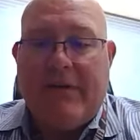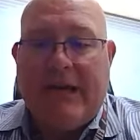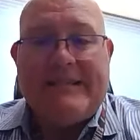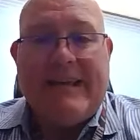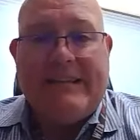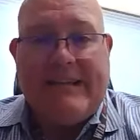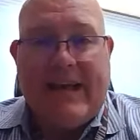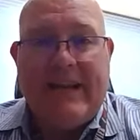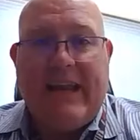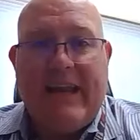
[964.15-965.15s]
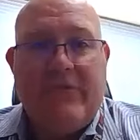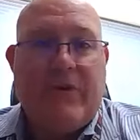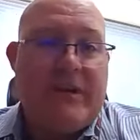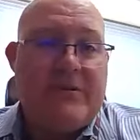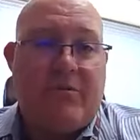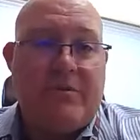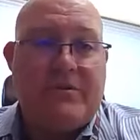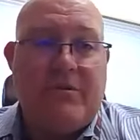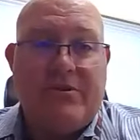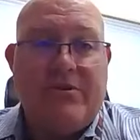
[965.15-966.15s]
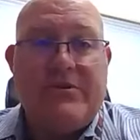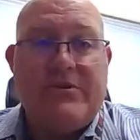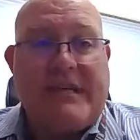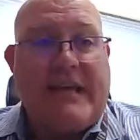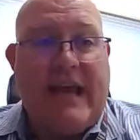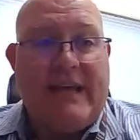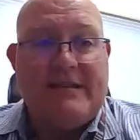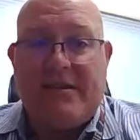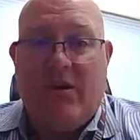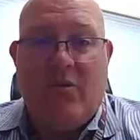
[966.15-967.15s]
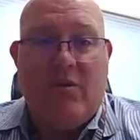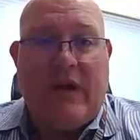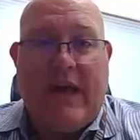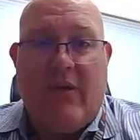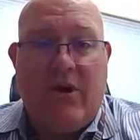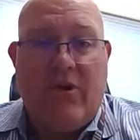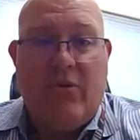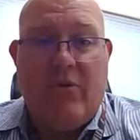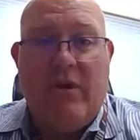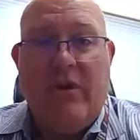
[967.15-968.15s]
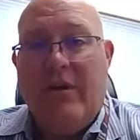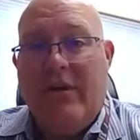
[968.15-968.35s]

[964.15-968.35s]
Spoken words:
It is a dedicated funding source. So 2C has its own account code.